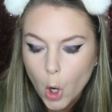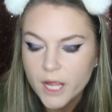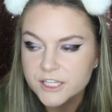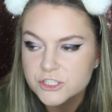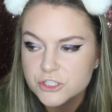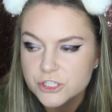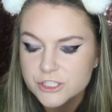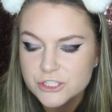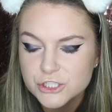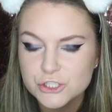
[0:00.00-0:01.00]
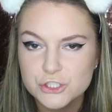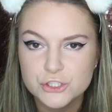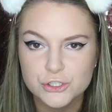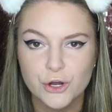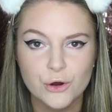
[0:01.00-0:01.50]
it's just
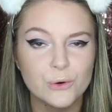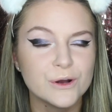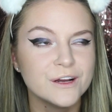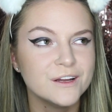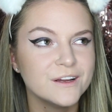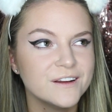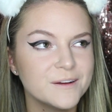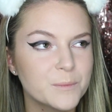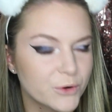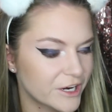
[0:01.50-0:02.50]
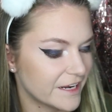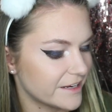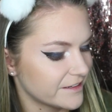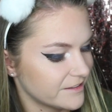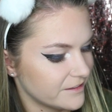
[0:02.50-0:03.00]
so pretty.